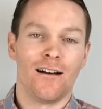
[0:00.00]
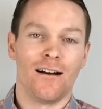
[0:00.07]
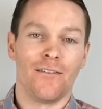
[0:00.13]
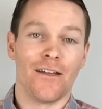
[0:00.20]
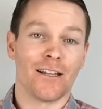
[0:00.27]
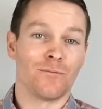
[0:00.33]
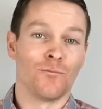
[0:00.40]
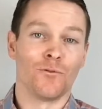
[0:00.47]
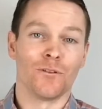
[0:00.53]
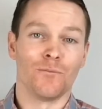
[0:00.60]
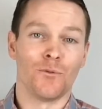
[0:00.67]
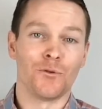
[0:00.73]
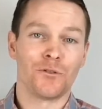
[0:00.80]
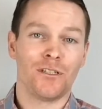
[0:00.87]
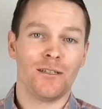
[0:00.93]
Uh, that's more than
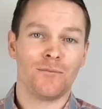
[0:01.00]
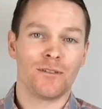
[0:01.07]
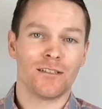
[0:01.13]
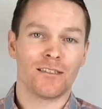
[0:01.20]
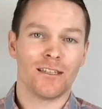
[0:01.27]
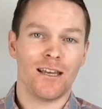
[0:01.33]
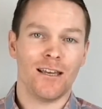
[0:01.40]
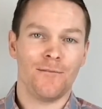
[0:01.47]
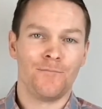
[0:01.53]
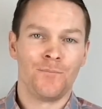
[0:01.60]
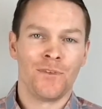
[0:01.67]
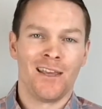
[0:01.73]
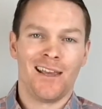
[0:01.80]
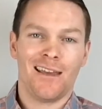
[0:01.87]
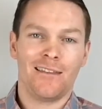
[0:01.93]
most teams can say.
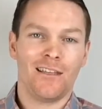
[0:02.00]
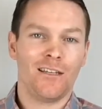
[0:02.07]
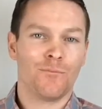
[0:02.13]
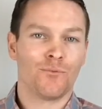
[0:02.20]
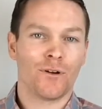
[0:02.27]
And then you